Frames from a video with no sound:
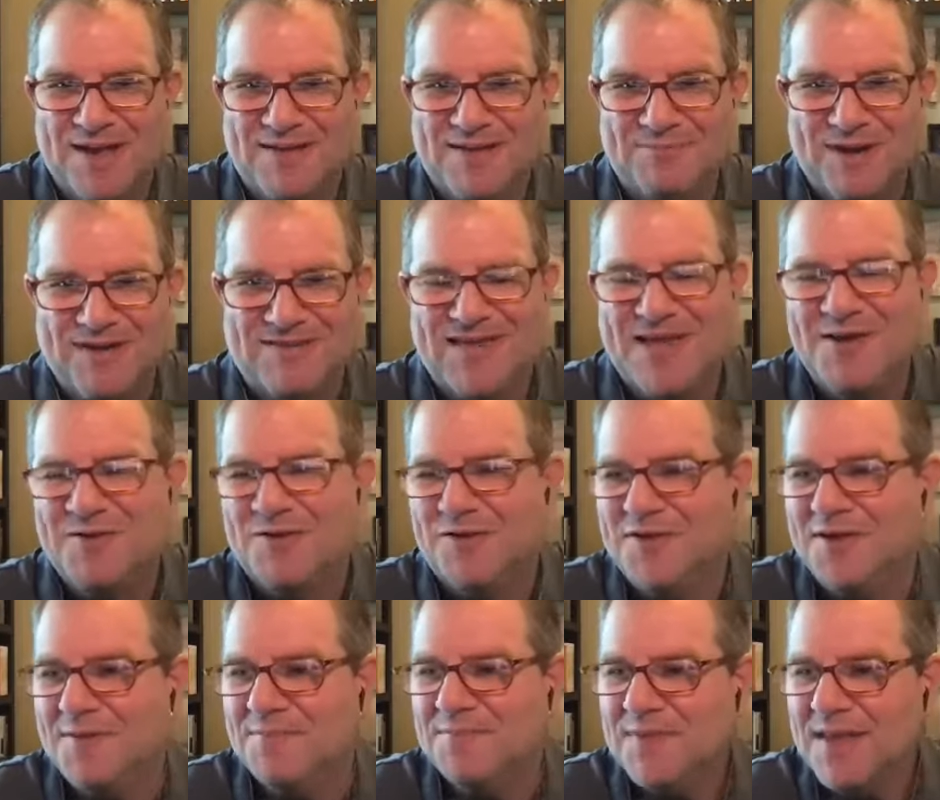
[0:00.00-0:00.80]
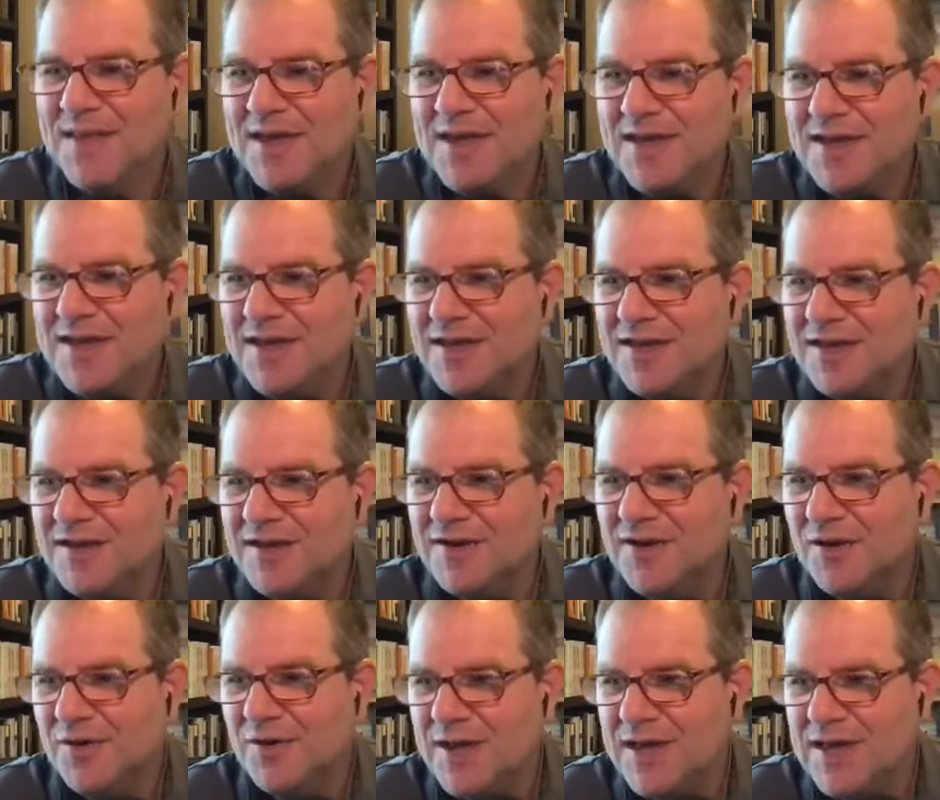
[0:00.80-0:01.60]
my take with him. You know,
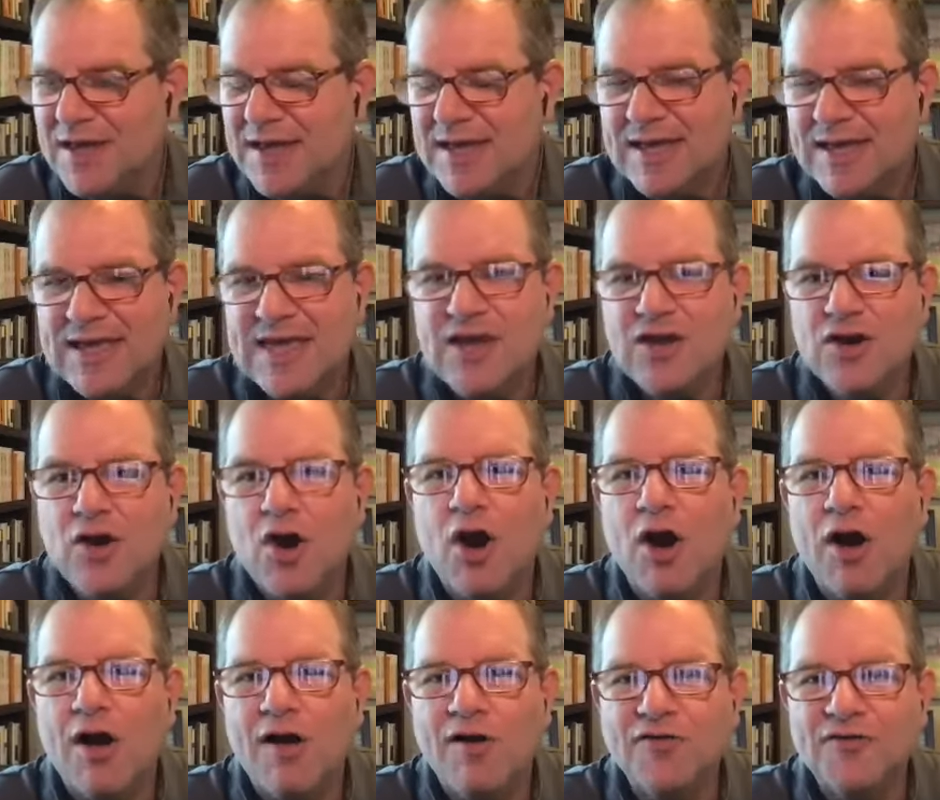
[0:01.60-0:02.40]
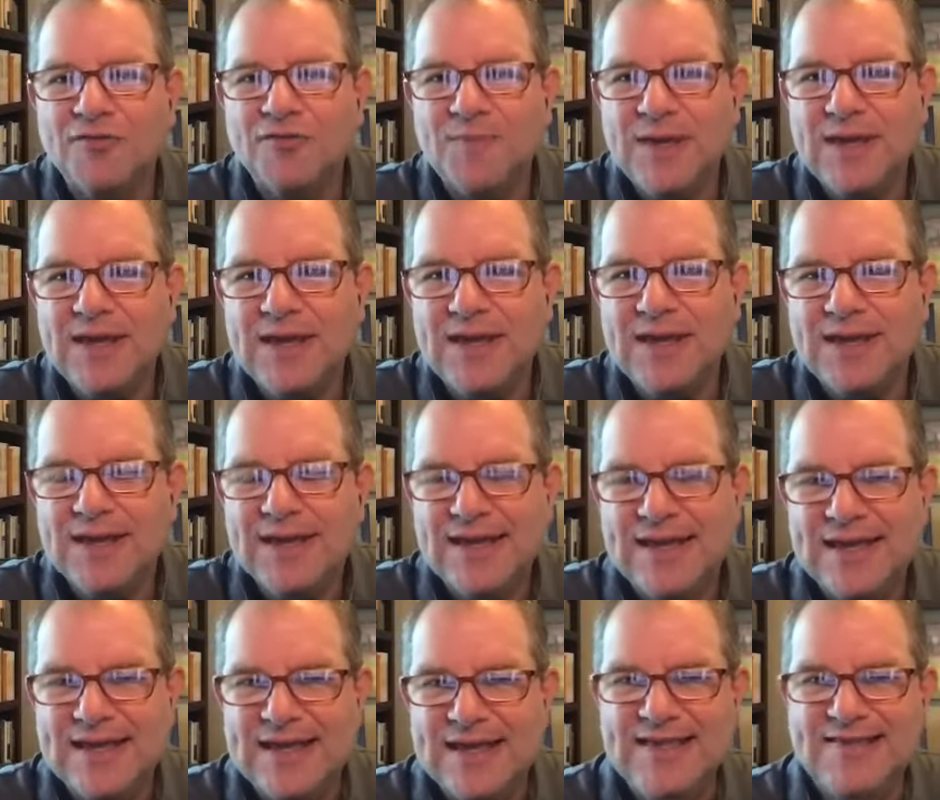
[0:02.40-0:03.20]
he calls me,
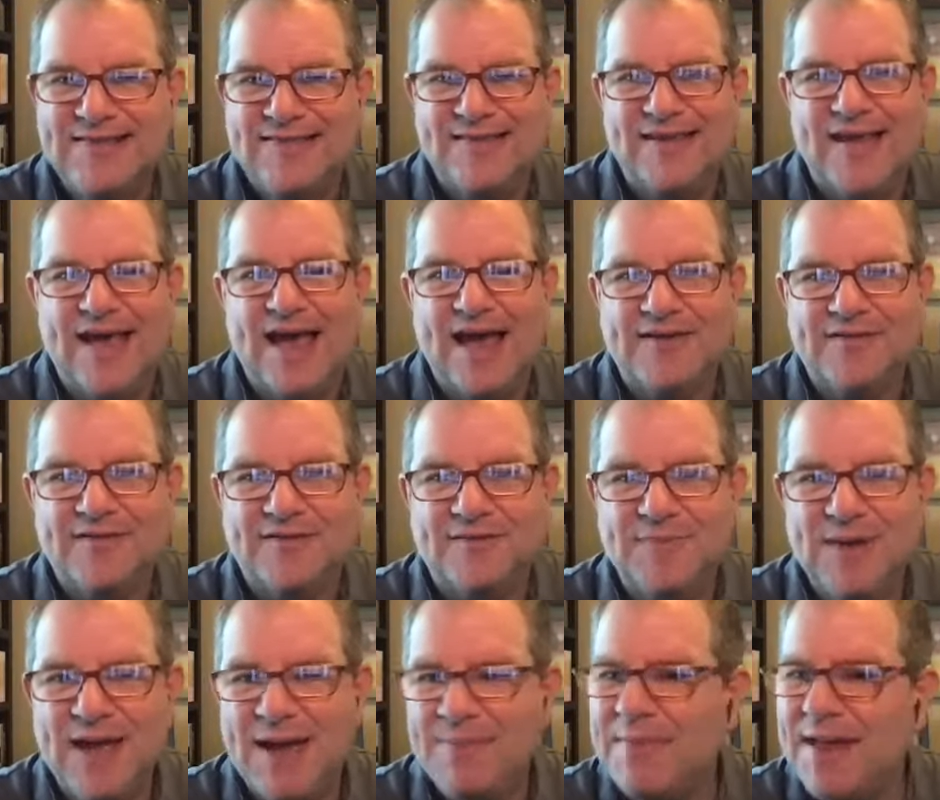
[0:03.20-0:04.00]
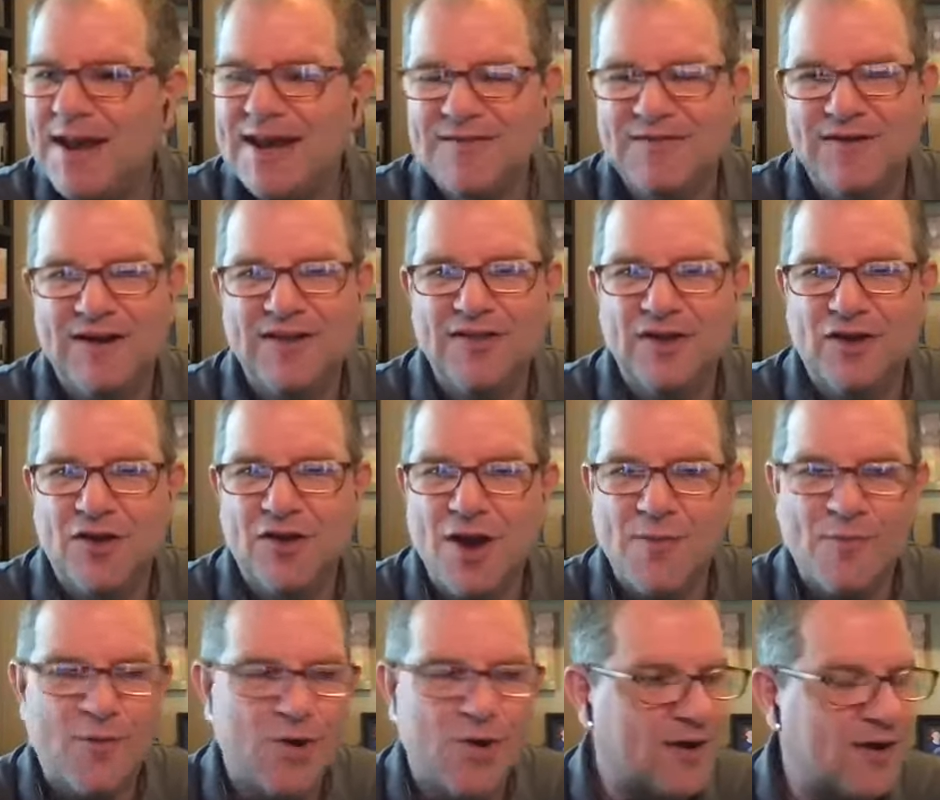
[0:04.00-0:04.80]
he texts me. I'm not even in the car
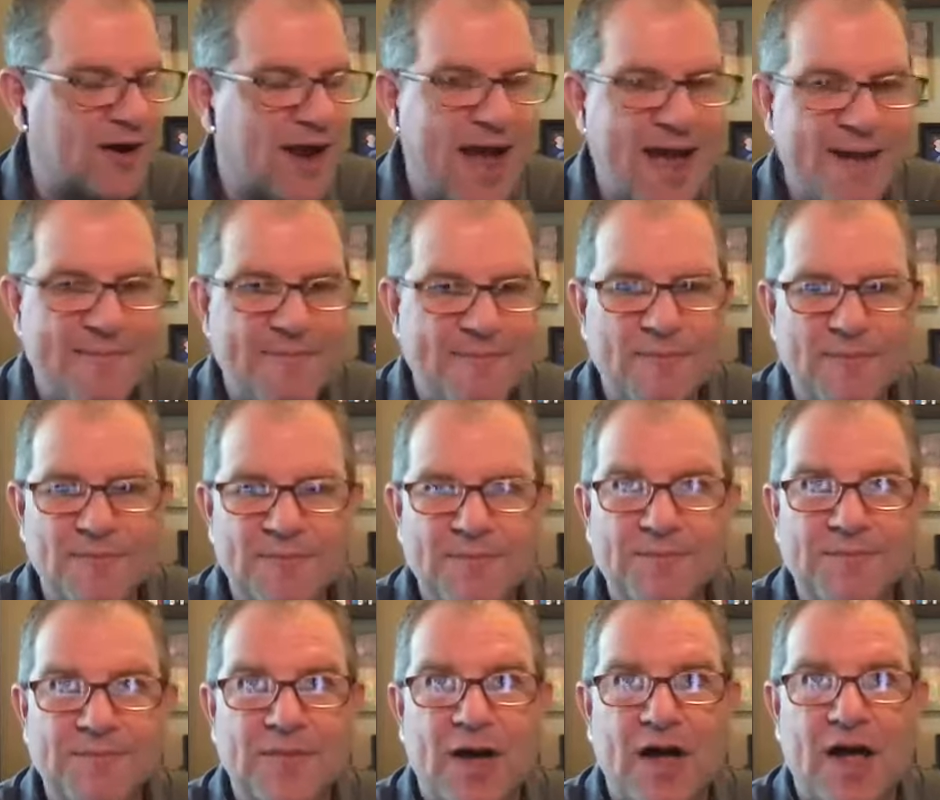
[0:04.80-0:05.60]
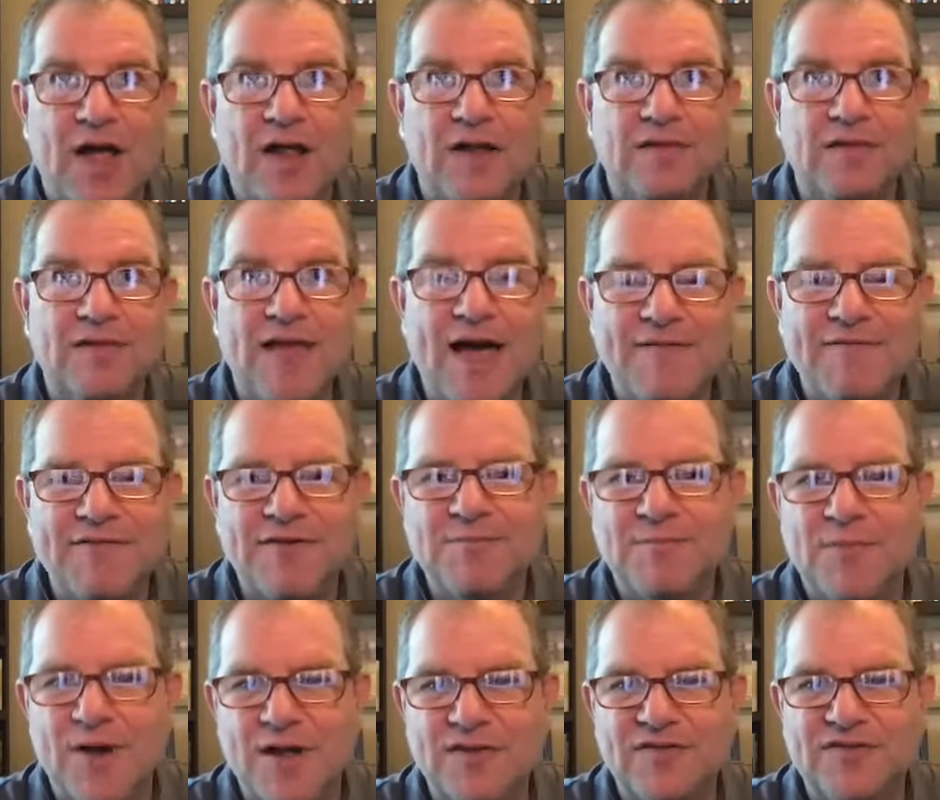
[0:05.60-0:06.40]
market. I'm eleven
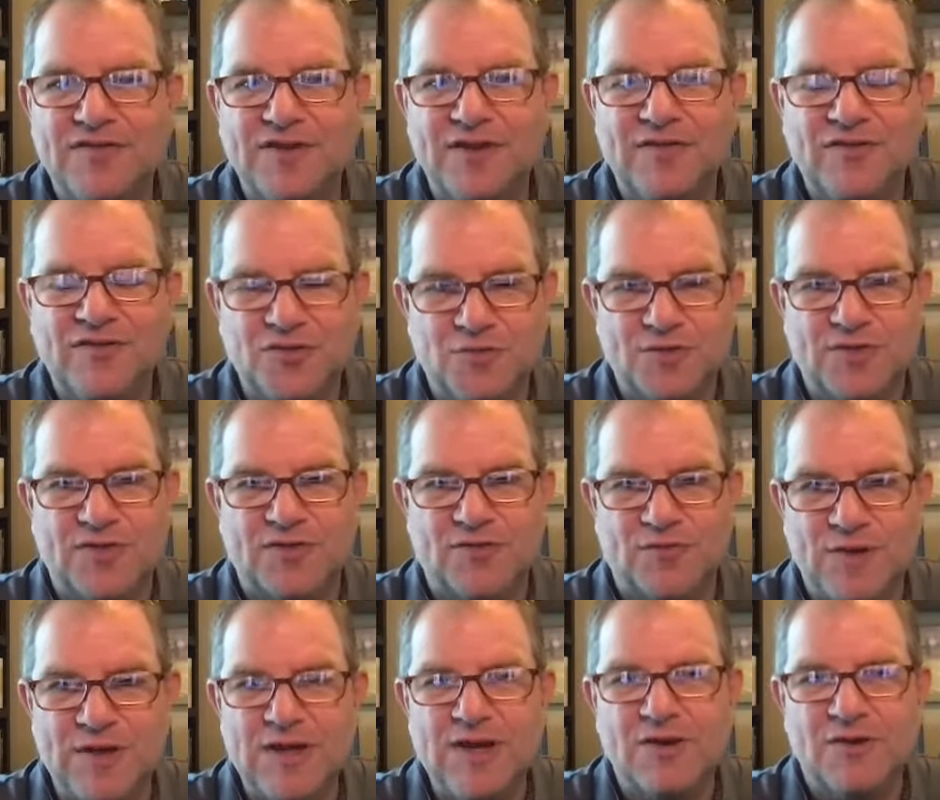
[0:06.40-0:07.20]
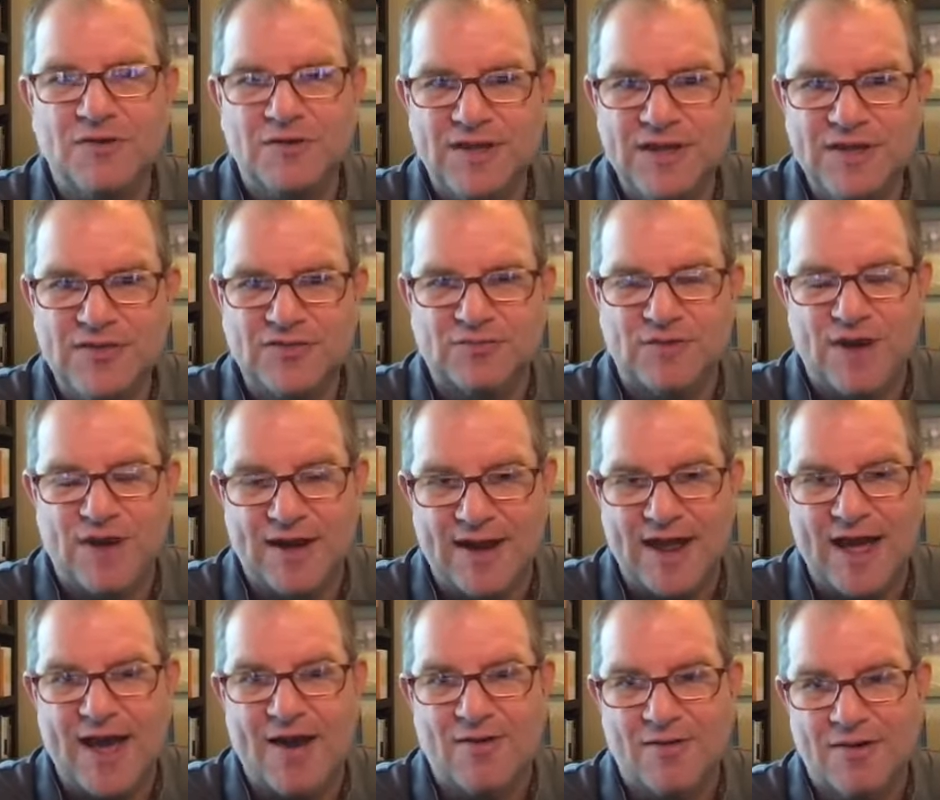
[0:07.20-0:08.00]
months into a three-year lease right now.